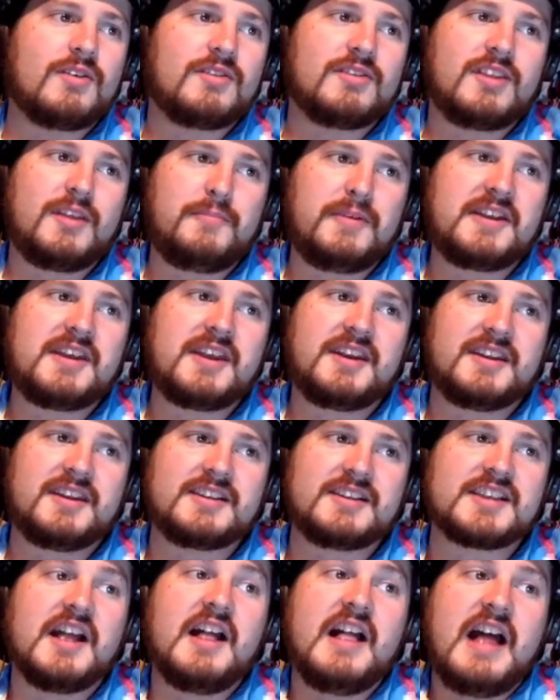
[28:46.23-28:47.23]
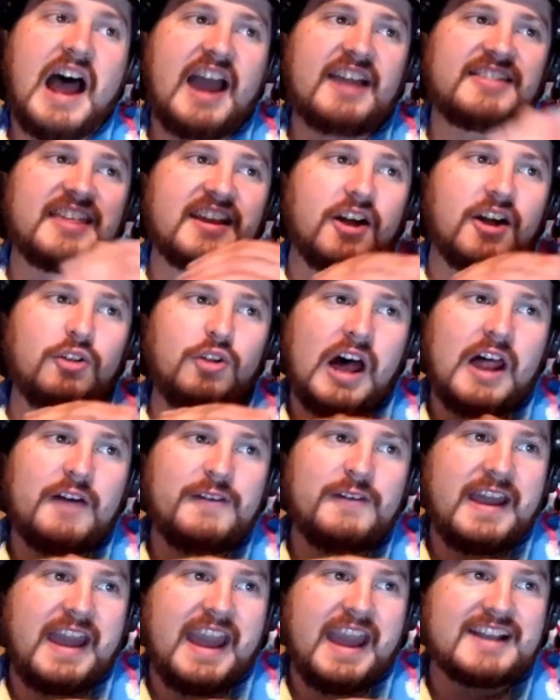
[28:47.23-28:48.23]
The beginning is, I think a lot of
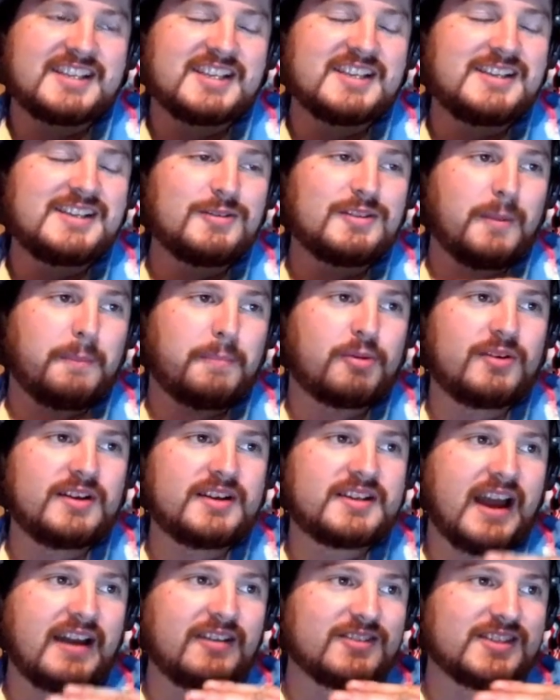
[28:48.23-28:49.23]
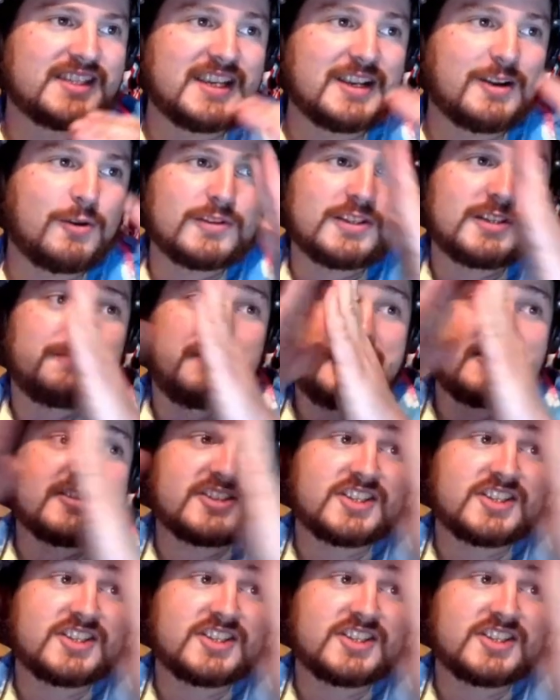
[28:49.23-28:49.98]
it has to do with the pre-title sequence being